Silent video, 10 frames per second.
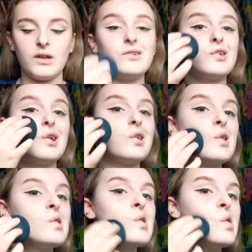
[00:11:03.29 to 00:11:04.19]
the light shade.
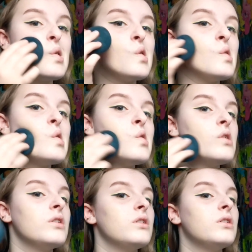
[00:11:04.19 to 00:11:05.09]

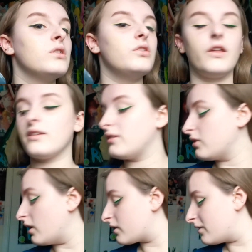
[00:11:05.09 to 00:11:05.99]
No, it's
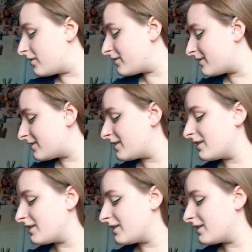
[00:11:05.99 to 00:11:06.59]
too dark. I'm